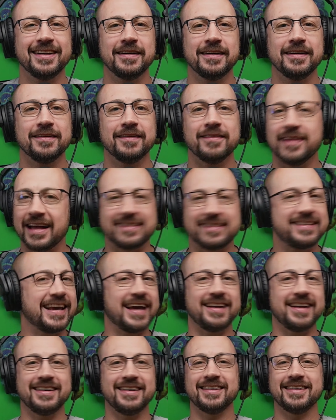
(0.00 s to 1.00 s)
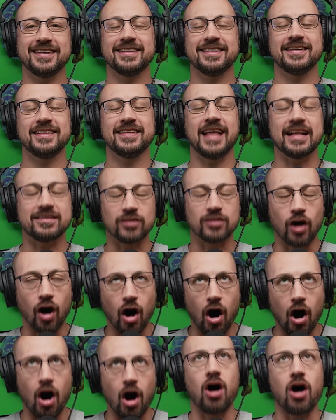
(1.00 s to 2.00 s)
That's it. That's
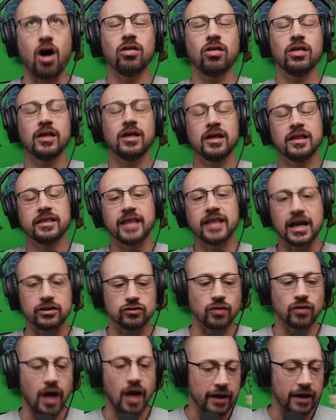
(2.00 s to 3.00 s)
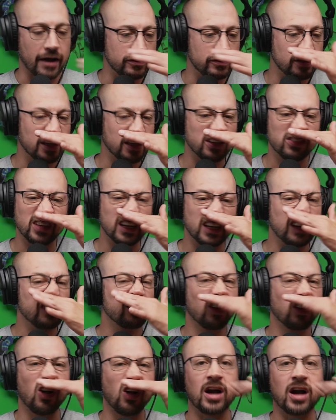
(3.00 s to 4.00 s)
all that drives this. And as
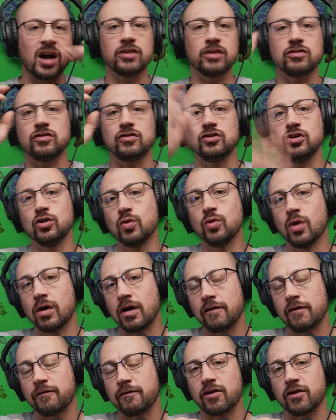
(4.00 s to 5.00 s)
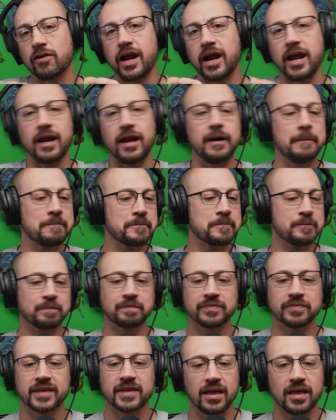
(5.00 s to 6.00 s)
long as you are afraid,
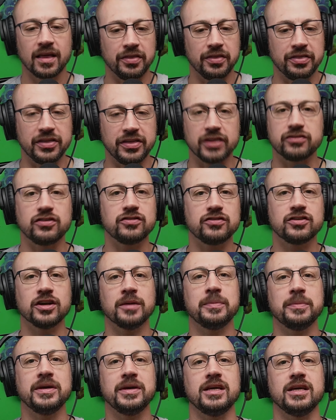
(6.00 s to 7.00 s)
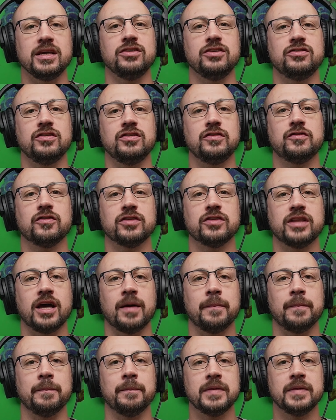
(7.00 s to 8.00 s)
this is going to be easy for them.
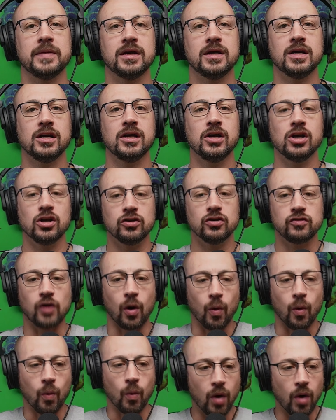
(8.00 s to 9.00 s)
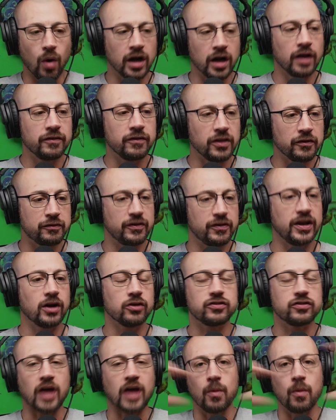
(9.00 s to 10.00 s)
So, one of the fears
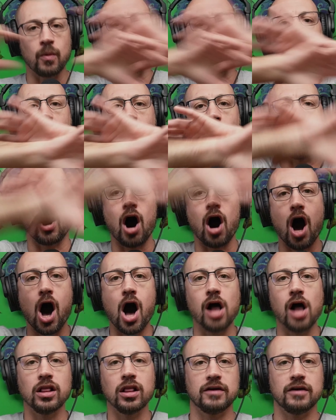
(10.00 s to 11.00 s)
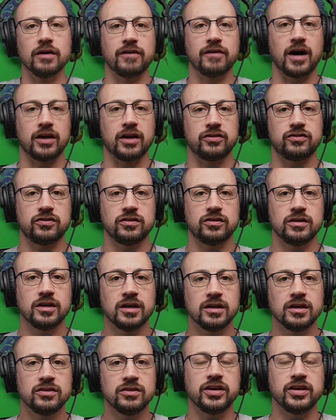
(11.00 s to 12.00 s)
I want all of us
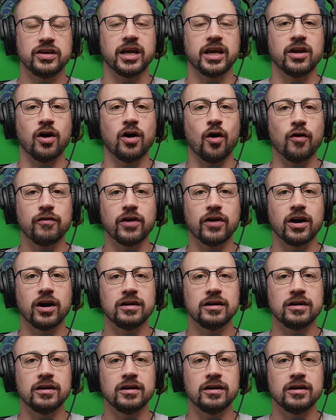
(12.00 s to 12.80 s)
to get over